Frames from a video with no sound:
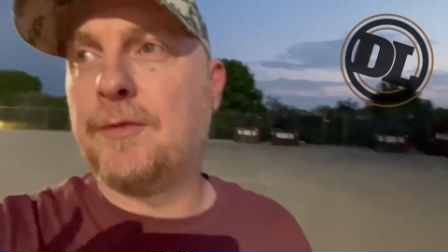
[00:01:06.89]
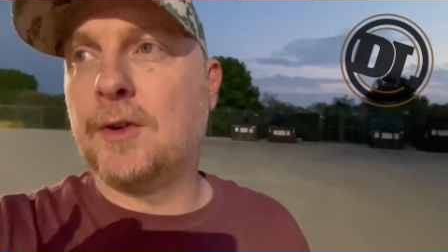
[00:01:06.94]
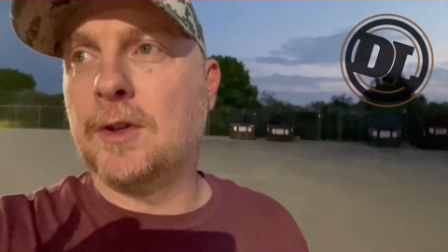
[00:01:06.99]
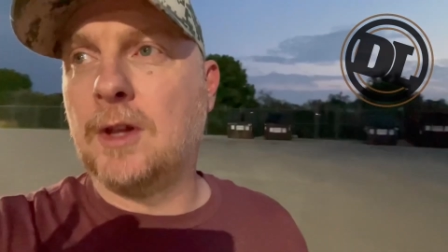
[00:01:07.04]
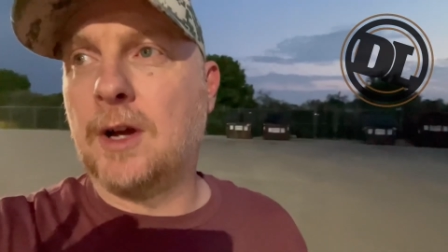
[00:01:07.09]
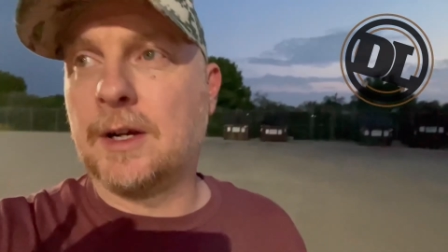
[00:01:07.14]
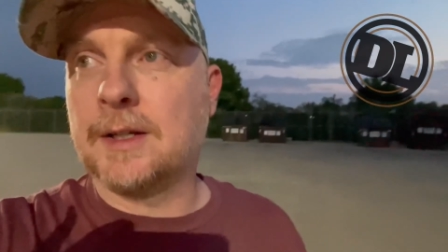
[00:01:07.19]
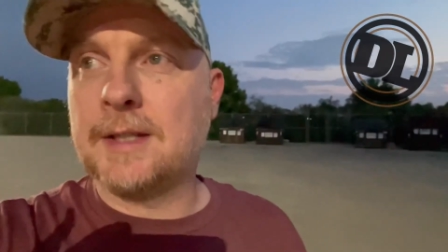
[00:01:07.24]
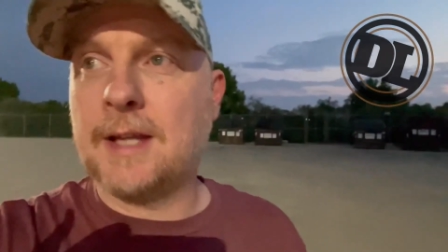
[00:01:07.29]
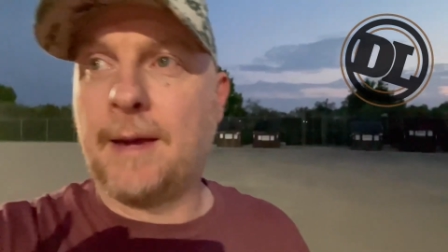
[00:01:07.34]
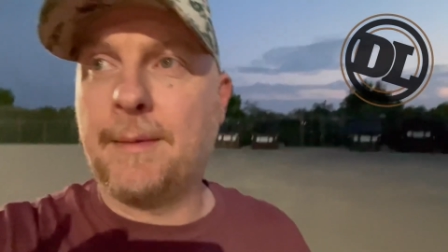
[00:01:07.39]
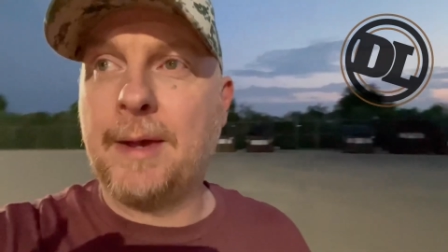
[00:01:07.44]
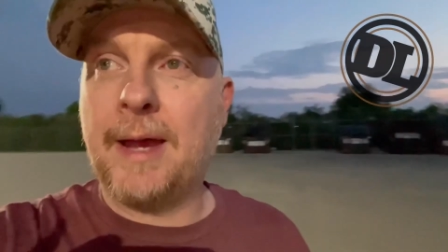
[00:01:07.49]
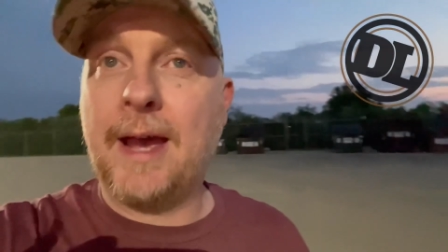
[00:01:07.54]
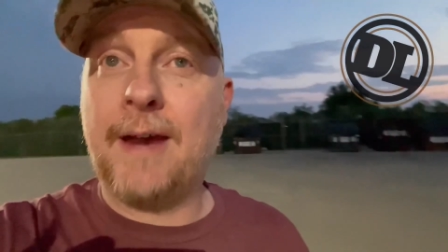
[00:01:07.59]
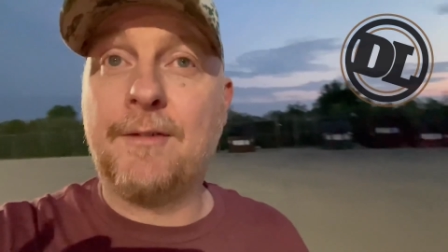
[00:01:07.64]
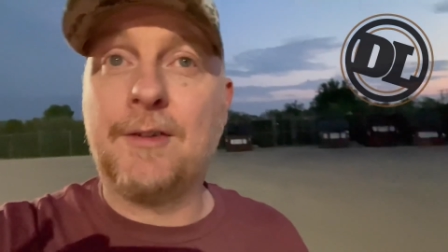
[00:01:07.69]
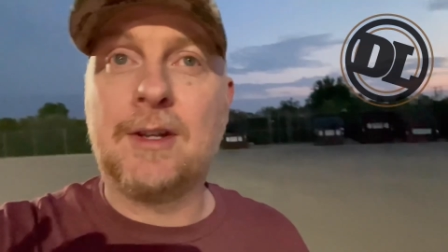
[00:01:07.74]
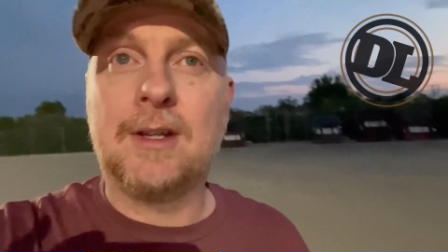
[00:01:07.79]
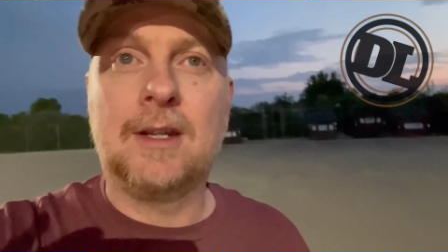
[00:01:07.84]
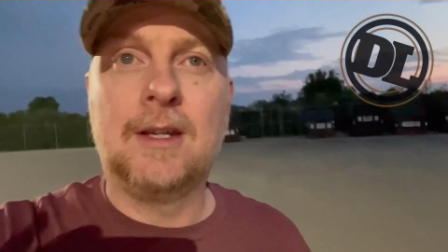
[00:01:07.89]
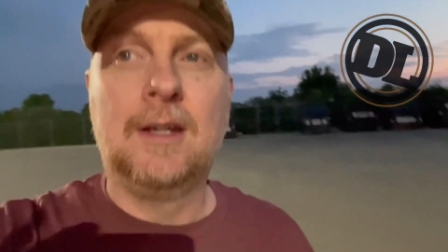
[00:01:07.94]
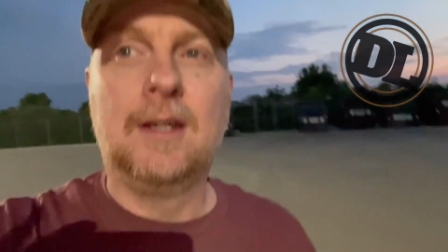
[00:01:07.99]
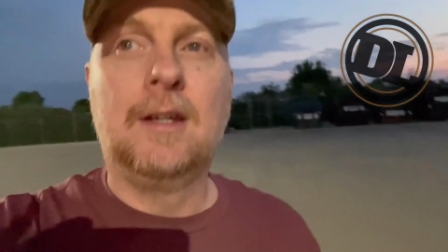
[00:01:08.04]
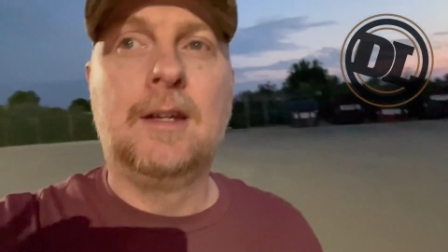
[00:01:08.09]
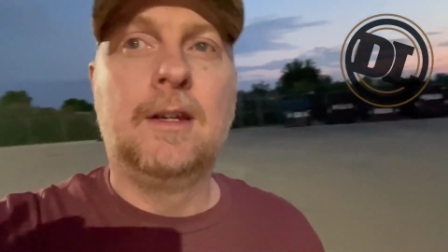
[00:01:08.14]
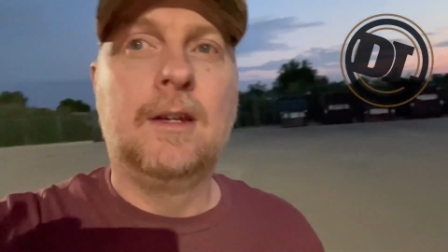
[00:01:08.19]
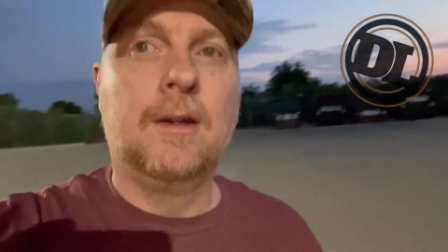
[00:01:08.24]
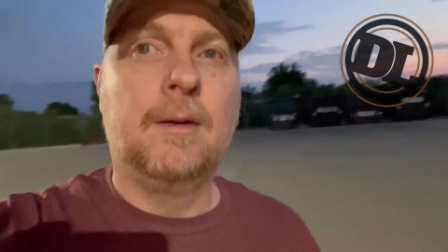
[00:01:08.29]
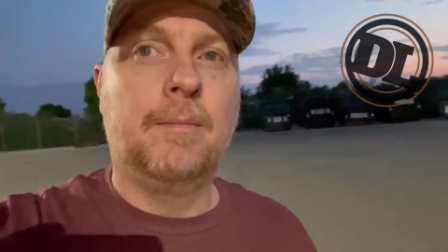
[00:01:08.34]
for a long time, I haven't.
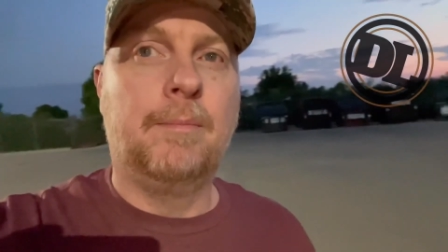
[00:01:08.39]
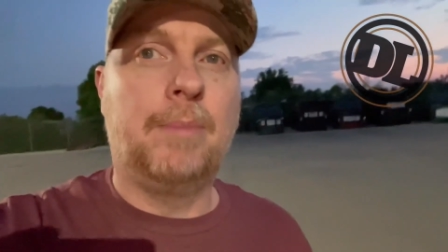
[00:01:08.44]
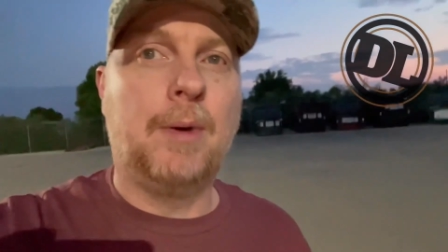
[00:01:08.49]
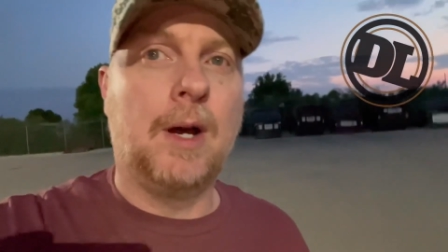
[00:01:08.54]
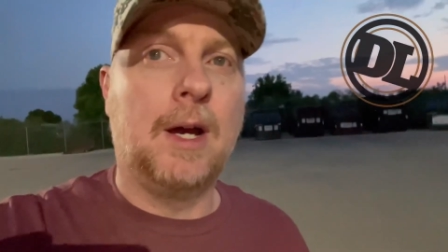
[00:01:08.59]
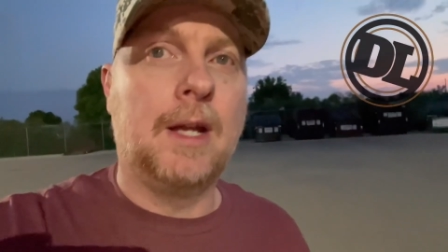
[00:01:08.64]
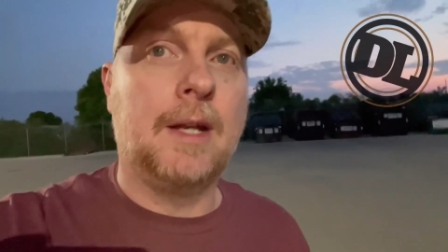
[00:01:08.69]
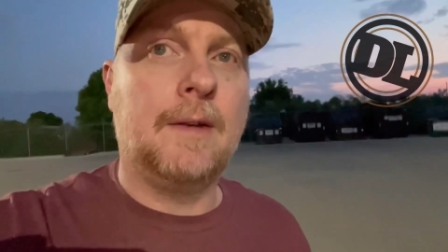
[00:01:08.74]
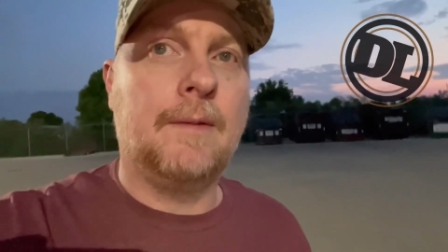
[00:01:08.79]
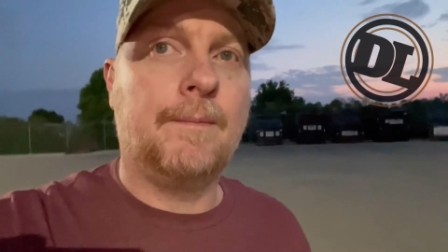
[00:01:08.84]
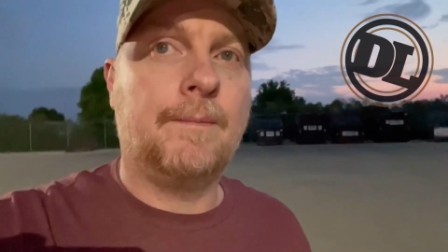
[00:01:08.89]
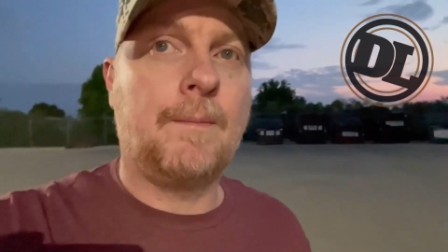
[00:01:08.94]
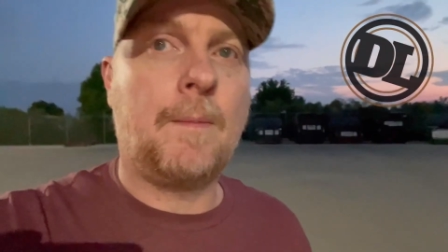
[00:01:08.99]
But,